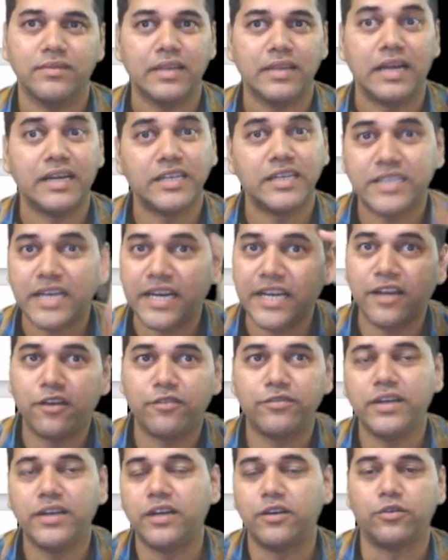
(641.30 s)
Understanding
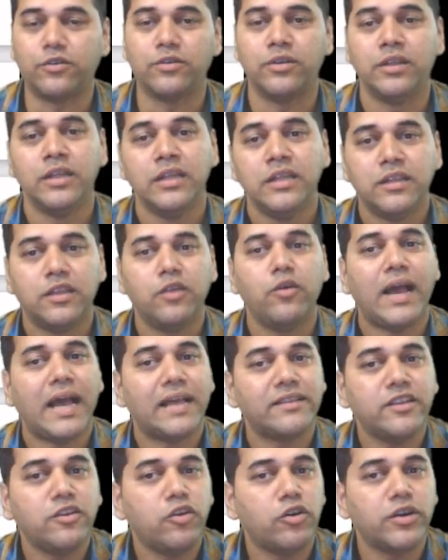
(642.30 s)
of the control. Now,
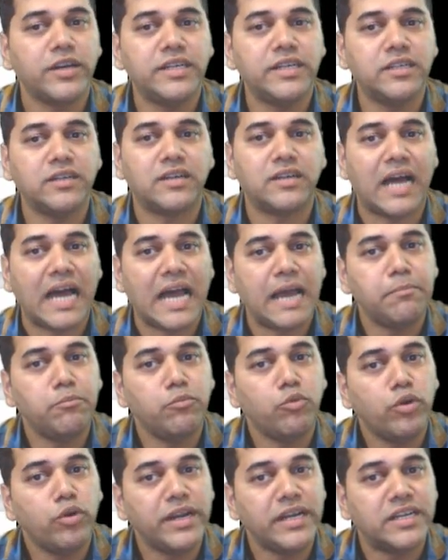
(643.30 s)
as an auditor, I am
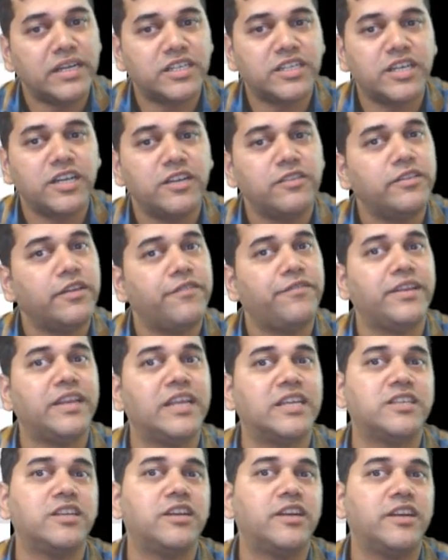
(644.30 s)
more interested in the
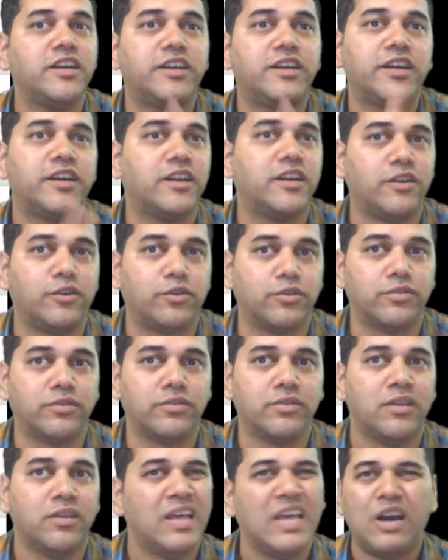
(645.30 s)
financial related
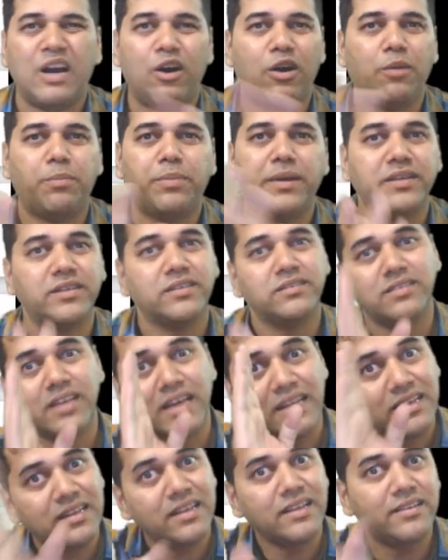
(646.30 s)
controls. Operations,
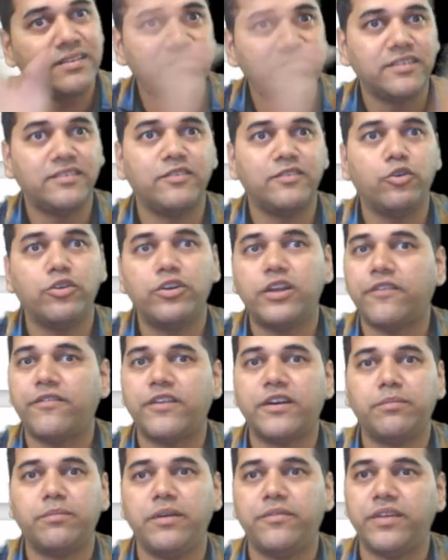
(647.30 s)
unless it is going to
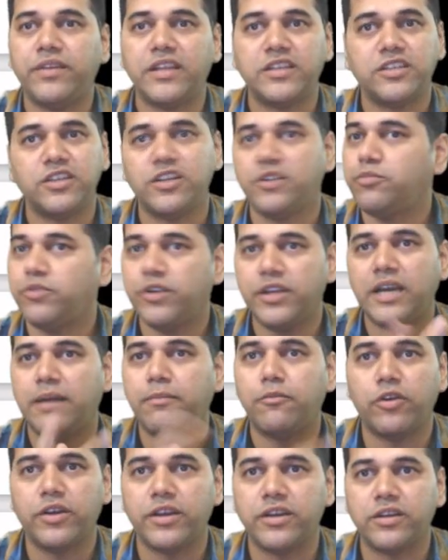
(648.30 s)
affect my financial reporting, I
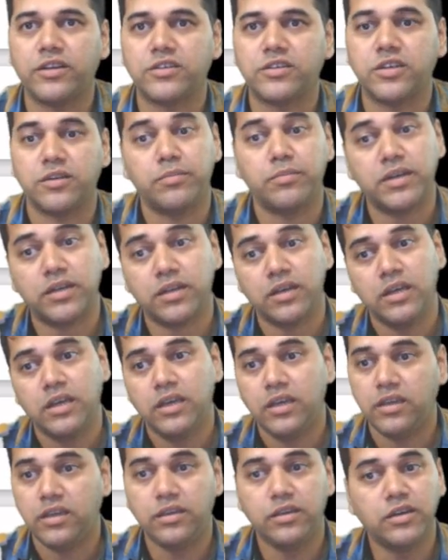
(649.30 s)
am not interested. But
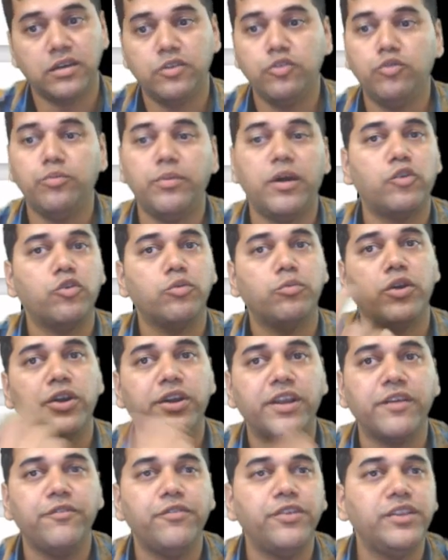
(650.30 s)
here you may have to
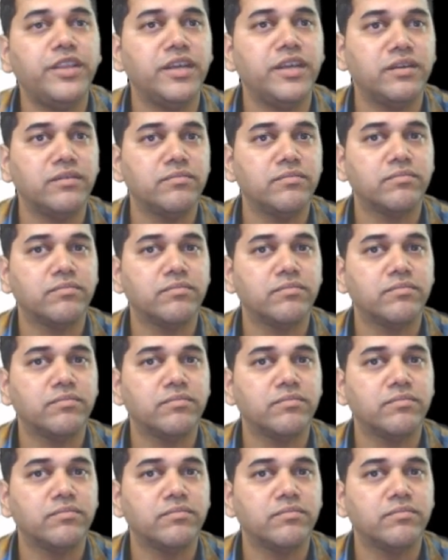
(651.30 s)
monitor everything.